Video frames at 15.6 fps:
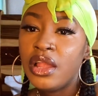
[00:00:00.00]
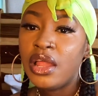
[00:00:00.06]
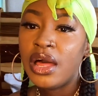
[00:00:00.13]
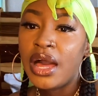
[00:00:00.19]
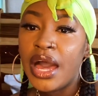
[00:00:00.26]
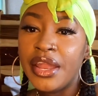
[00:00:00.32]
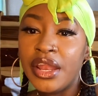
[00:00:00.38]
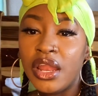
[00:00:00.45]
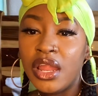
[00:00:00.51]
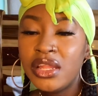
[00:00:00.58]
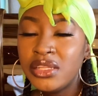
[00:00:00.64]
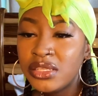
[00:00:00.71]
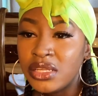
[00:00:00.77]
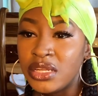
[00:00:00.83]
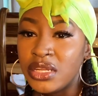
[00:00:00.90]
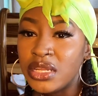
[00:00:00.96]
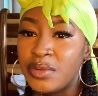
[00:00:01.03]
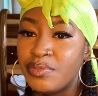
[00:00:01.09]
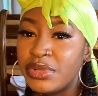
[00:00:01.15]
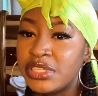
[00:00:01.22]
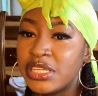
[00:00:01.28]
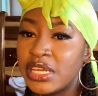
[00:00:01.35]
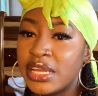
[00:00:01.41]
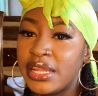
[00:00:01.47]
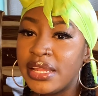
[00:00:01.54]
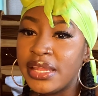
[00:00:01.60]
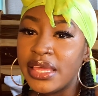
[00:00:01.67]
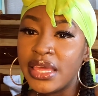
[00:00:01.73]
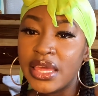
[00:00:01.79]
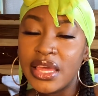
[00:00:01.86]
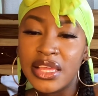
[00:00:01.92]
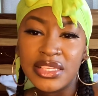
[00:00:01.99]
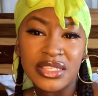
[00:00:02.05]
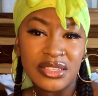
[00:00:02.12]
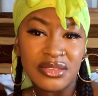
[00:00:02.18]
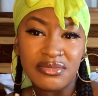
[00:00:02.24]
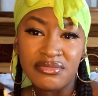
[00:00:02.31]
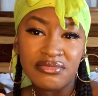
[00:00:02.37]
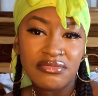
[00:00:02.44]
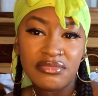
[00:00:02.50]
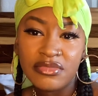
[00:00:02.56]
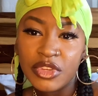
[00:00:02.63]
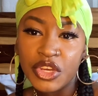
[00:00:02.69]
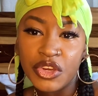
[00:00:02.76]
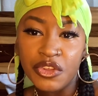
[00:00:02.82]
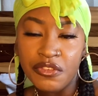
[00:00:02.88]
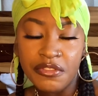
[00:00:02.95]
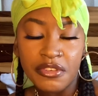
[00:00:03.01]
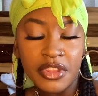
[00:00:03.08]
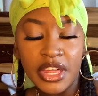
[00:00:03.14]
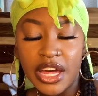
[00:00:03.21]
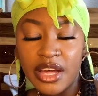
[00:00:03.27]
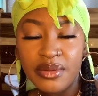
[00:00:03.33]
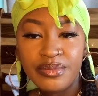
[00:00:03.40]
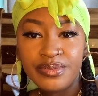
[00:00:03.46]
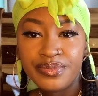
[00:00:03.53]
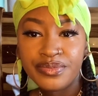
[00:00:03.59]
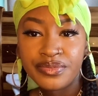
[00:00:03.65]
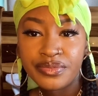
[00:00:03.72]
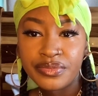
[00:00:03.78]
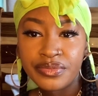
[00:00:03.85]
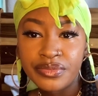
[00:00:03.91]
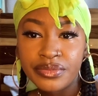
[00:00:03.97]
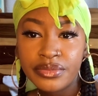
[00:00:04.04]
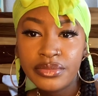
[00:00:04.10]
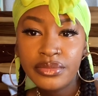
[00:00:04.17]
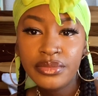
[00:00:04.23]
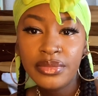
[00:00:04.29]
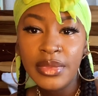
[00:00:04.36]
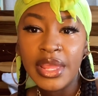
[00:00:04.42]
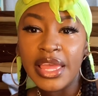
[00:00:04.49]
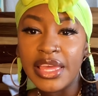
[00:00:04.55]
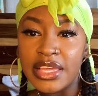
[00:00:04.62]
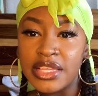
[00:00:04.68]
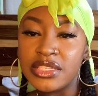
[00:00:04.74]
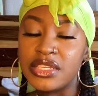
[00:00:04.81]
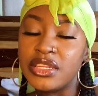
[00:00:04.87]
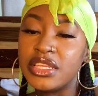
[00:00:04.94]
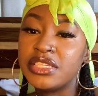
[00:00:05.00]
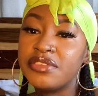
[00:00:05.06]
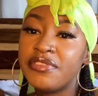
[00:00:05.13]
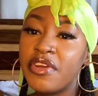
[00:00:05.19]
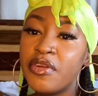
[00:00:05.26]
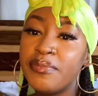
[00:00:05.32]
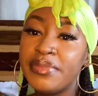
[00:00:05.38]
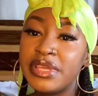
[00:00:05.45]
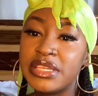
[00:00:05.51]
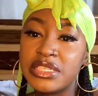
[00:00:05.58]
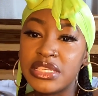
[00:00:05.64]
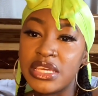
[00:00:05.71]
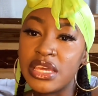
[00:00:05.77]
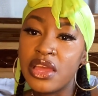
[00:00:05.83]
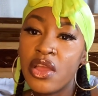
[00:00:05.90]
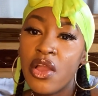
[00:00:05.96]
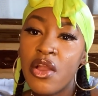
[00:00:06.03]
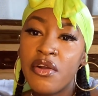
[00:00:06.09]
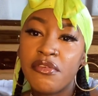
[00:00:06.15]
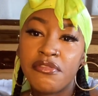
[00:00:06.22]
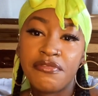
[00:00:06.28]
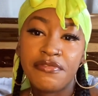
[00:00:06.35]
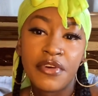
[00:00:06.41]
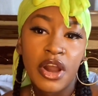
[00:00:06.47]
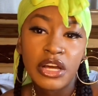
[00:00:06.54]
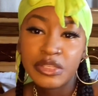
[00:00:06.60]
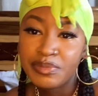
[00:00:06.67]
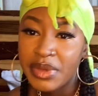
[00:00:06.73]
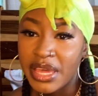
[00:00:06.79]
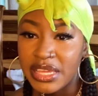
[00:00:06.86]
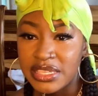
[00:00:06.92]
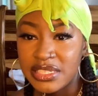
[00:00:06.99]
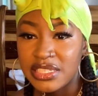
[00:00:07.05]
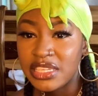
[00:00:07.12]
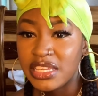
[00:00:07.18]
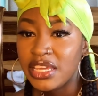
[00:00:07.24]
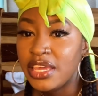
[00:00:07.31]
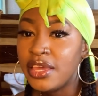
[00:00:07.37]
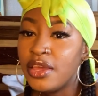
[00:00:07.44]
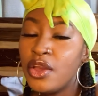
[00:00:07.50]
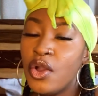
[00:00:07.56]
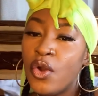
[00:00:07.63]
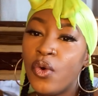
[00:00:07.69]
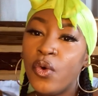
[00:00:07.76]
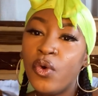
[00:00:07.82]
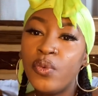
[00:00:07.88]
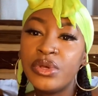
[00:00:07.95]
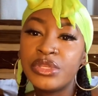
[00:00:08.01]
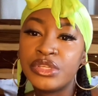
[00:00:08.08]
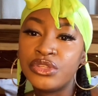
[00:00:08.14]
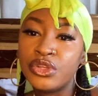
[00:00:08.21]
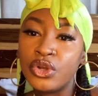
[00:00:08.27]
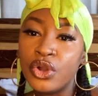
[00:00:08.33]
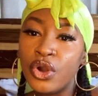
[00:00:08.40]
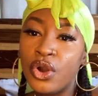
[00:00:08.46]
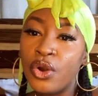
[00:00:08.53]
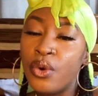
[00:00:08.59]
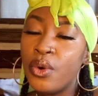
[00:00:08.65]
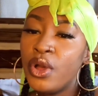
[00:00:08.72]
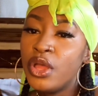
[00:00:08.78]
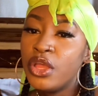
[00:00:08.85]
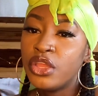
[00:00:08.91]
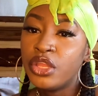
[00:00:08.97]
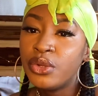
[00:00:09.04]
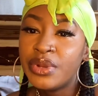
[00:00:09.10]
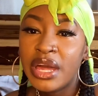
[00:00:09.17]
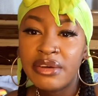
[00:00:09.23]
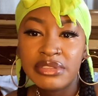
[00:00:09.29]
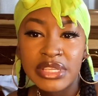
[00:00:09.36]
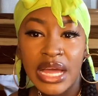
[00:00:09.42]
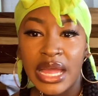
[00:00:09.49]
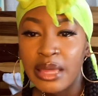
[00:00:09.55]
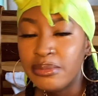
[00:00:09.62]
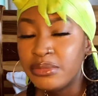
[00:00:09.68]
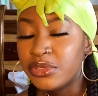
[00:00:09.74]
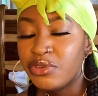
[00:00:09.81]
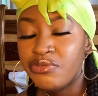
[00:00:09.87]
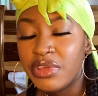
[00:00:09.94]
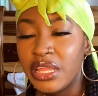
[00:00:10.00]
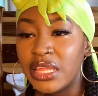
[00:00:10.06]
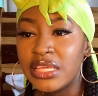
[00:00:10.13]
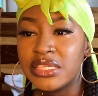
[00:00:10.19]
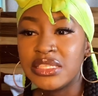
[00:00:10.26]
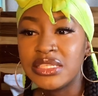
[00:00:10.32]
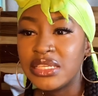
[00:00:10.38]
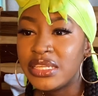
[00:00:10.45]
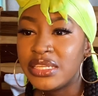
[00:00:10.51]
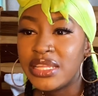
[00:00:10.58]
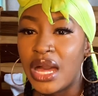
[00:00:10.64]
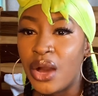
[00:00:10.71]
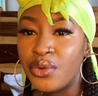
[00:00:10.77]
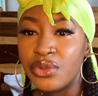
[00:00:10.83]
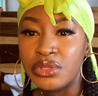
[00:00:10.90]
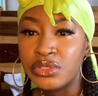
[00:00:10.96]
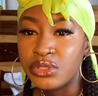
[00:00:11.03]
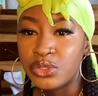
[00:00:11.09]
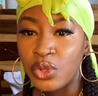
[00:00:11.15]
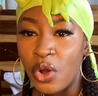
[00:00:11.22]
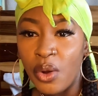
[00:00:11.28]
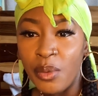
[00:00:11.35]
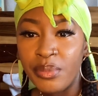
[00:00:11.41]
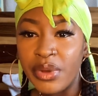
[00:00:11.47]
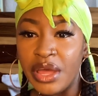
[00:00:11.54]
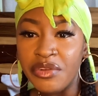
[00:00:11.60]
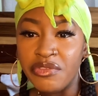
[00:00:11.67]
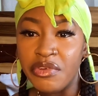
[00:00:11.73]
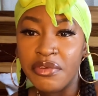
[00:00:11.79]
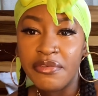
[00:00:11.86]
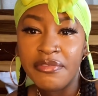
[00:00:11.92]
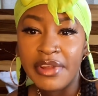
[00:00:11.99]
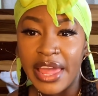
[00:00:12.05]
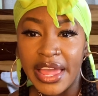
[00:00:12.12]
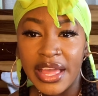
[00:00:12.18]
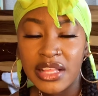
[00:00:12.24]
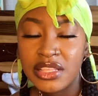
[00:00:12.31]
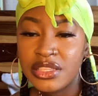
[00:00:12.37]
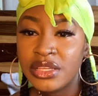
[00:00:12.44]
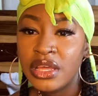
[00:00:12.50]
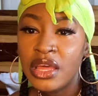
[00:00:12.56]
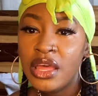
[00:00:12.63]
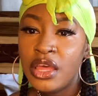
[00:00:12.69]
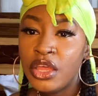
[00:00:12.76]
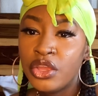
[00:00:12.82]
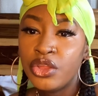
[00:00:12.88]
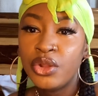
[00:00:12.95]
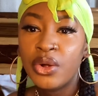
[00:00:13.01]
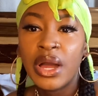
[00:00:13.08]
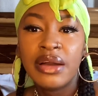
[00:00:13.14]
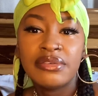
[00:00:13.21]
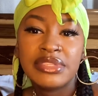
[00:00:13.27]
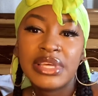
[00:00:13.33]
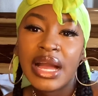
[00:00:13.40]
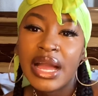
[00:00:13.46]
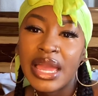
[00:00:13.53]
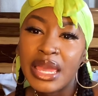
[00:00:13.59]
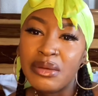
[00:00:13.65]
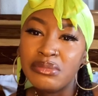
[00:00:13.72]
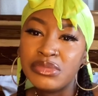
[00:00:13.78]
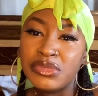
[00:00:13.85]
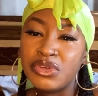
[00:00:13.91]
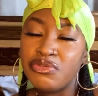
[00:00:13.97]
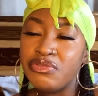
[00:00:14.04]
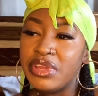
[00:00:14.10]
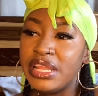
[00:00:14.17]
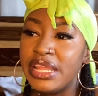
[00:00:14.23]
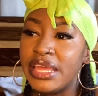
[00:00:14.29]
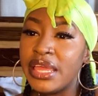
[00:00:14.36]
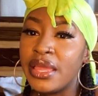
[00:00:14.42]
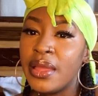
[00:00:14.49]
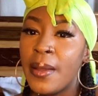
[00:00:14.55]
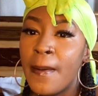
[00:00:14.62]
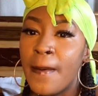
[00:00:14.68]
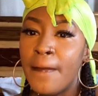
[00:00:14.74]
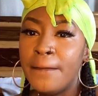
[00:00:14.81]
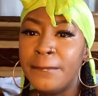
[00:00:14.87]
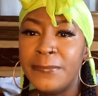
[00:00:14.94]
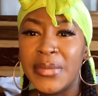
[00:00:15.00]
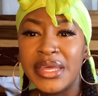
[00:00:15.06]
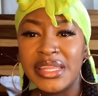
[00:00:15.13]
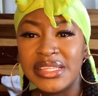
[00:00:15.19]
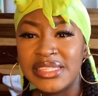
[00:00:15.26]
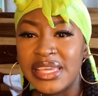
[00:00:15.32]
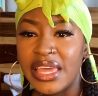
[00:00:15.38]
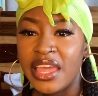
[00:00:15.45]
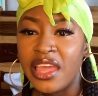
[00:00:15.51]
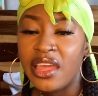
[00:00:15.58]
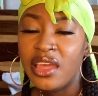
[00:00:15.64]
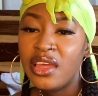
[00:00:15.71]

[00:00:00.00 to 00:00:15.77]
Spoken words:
And London in particularly isn't good for that. It isn't. It's a very busy, fast-paced city, always on the go. You don't have time to really sit down and stop and reflect. You don't have time to really meditate.